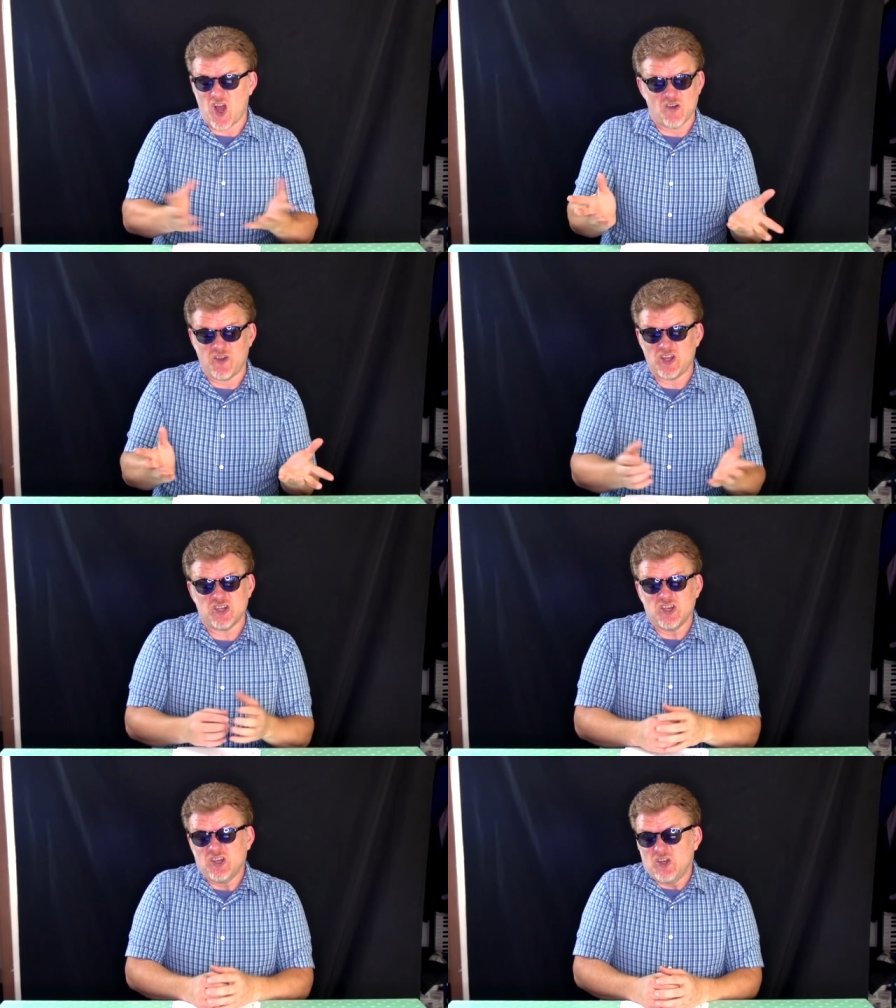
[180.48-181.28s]
comment
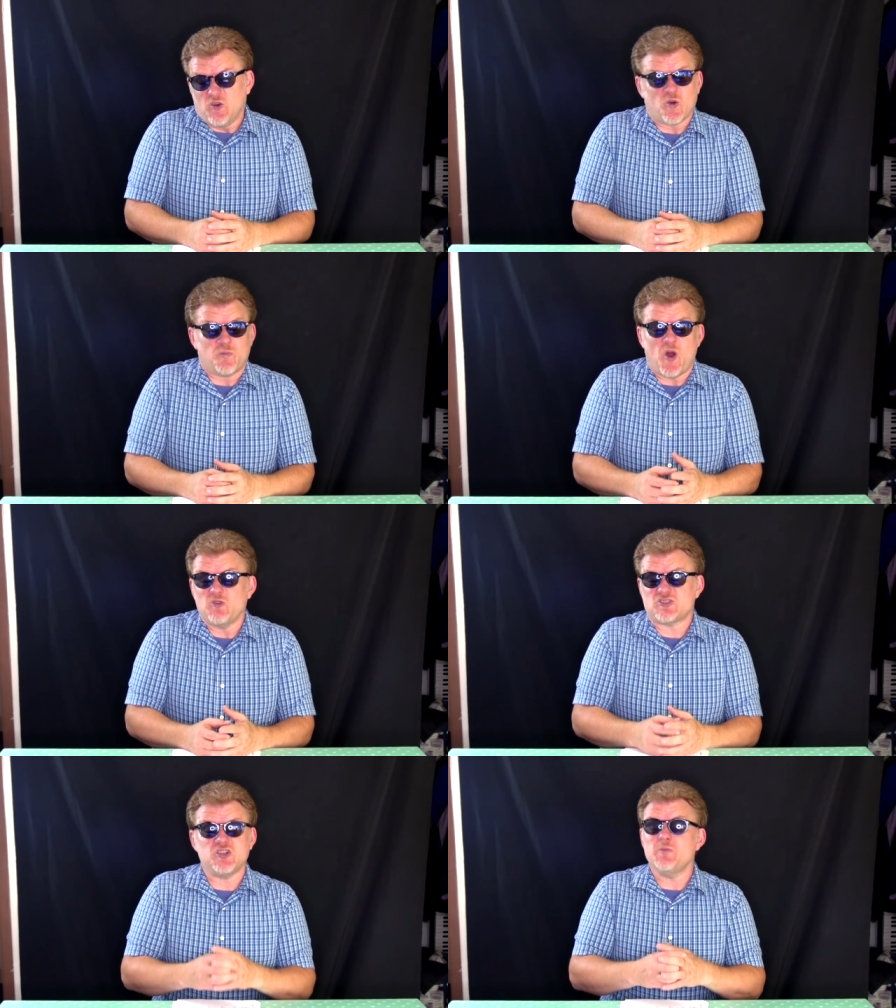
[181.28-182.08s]
or
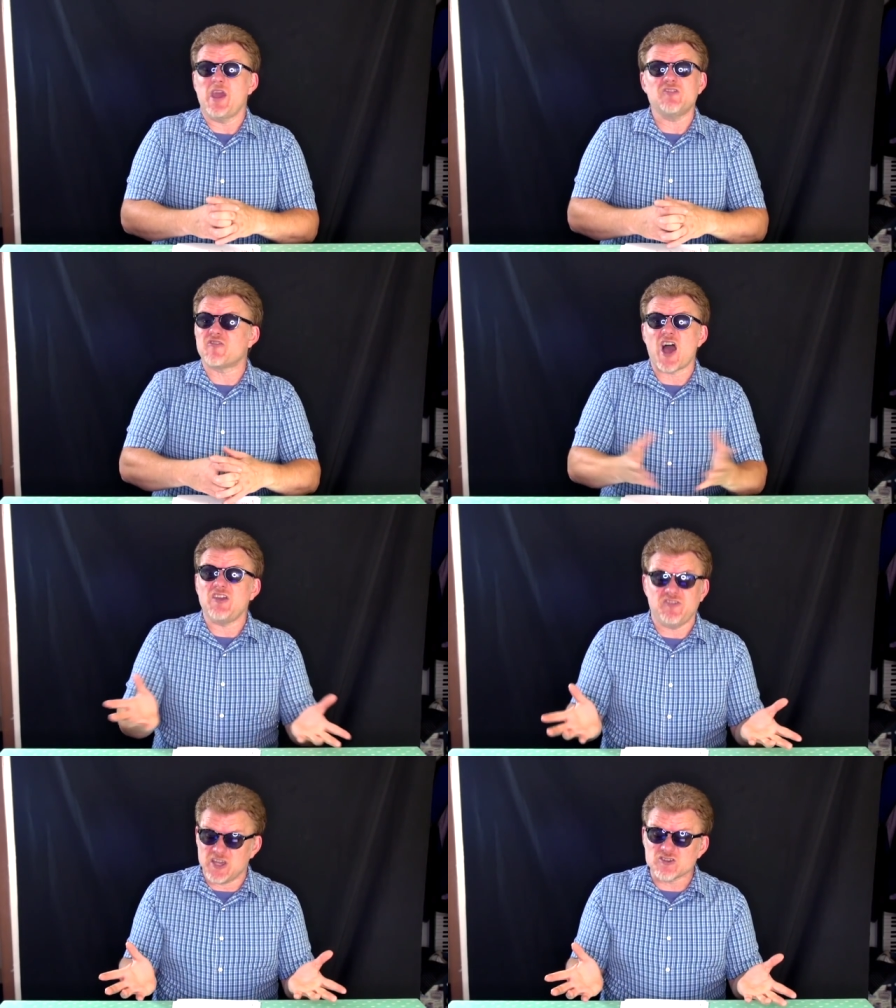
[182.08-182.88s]
post you made
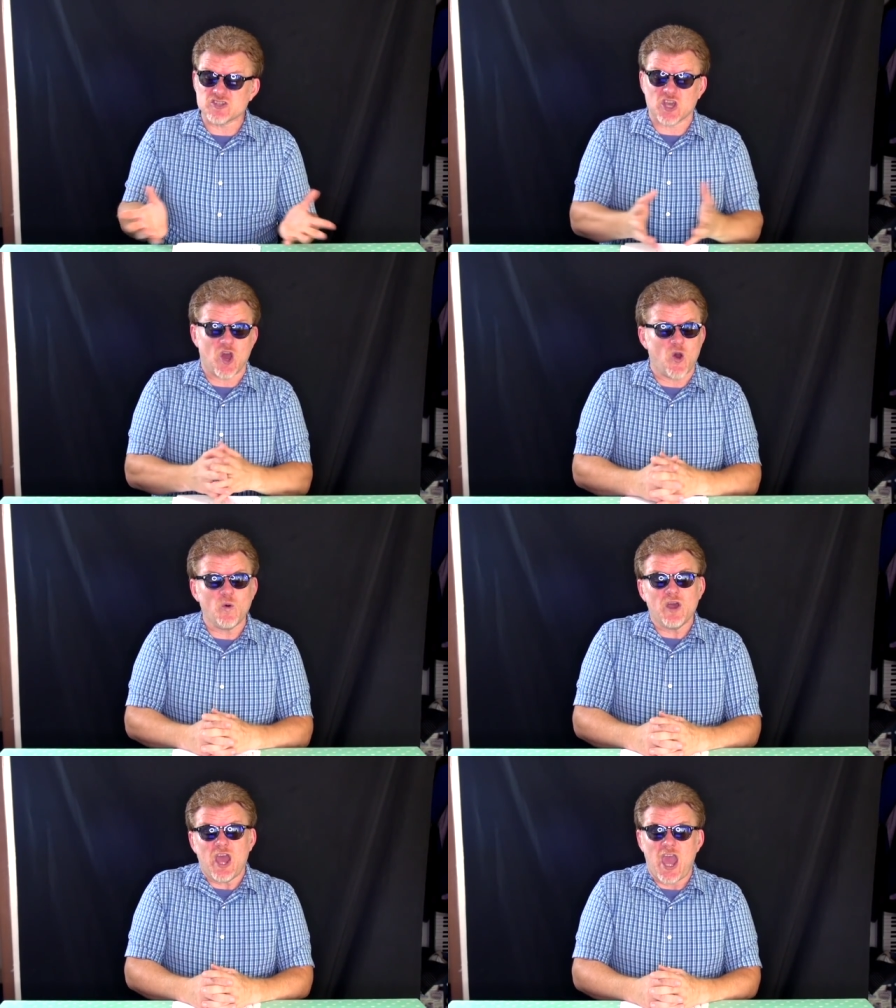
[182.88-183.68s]
5 years
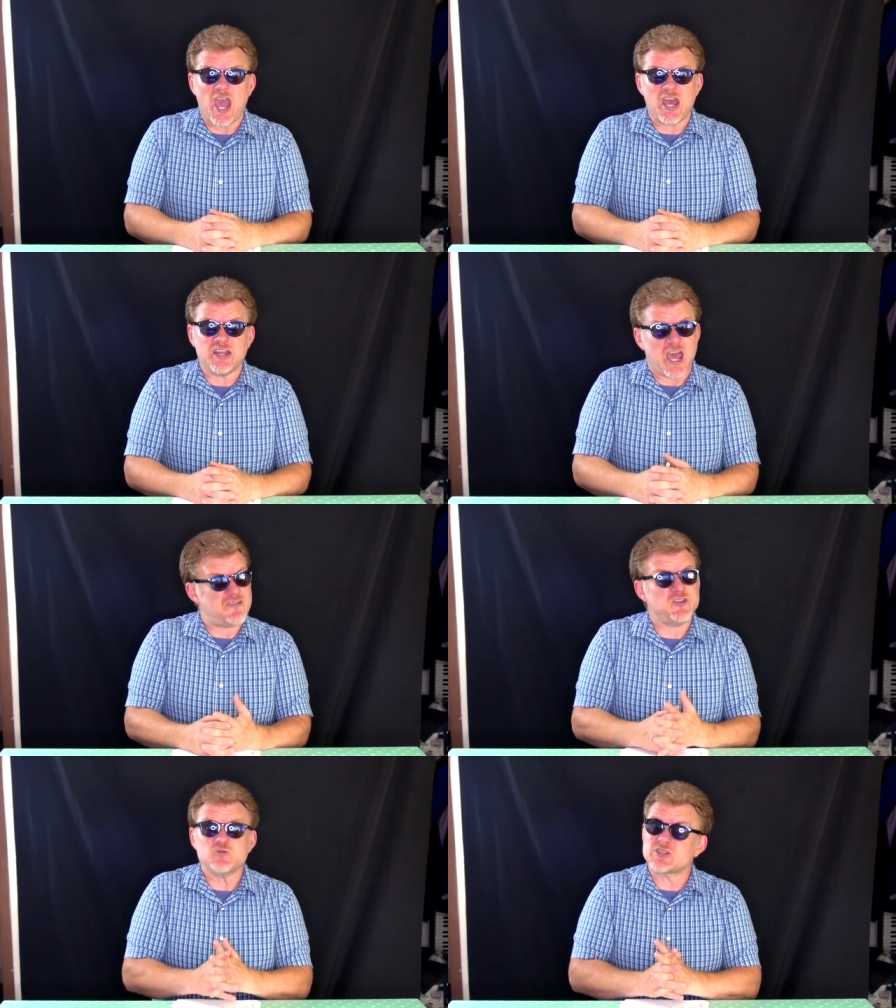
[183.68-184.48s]
ago and
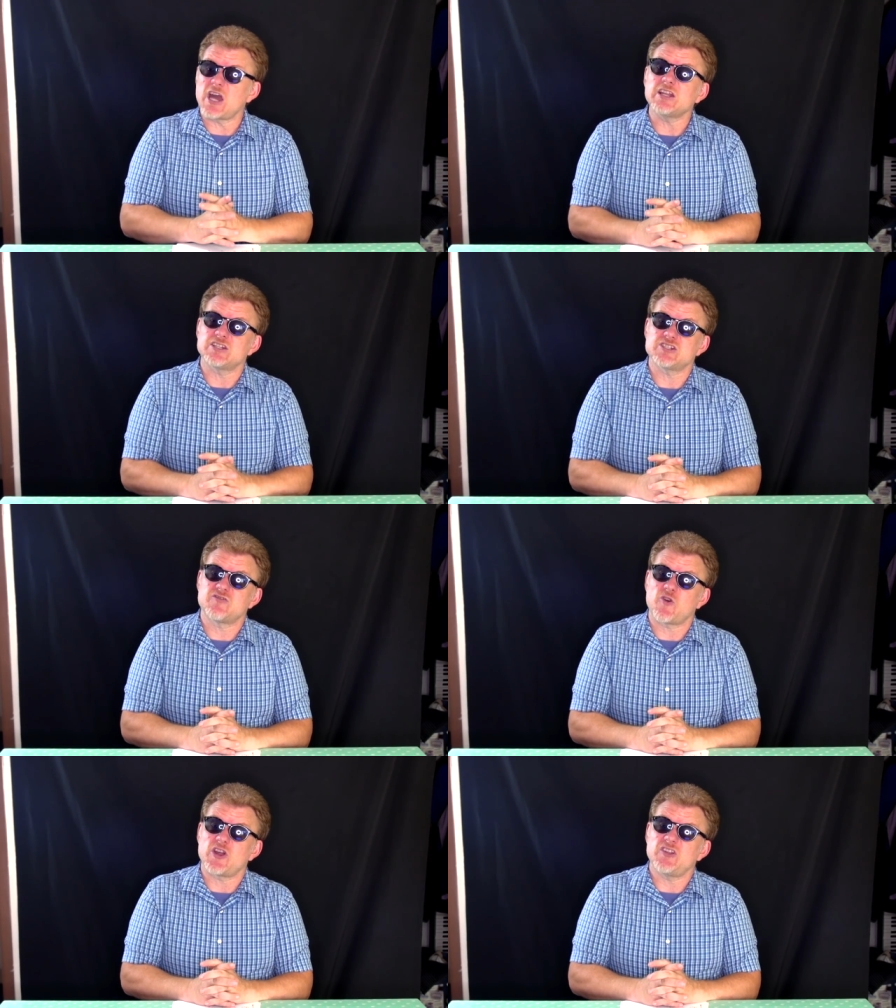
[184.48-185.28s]
have you
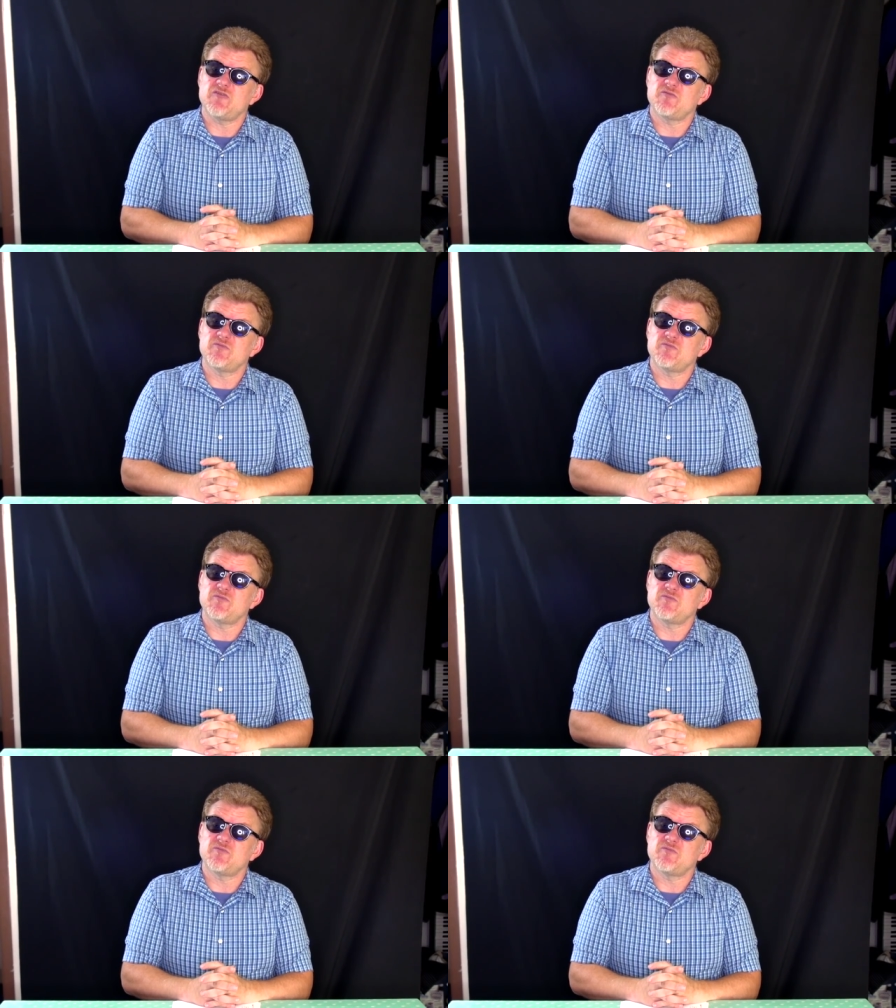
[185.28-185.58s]
silenced for it.